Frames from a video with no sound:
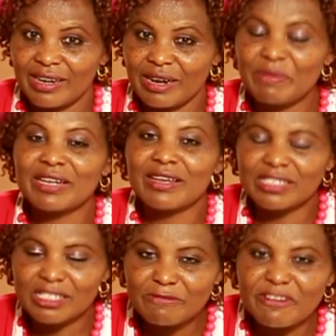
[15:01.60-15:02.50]
I mean,
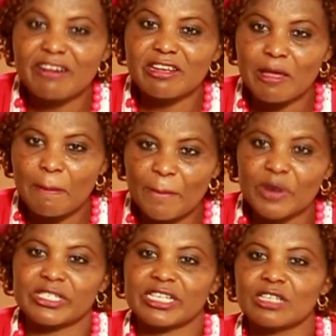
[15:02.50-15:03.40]
it's very
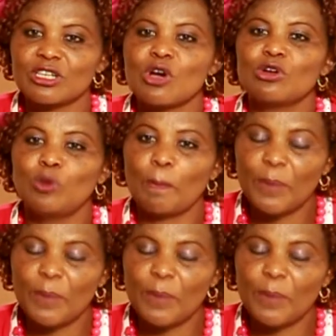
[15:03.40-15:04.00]
important to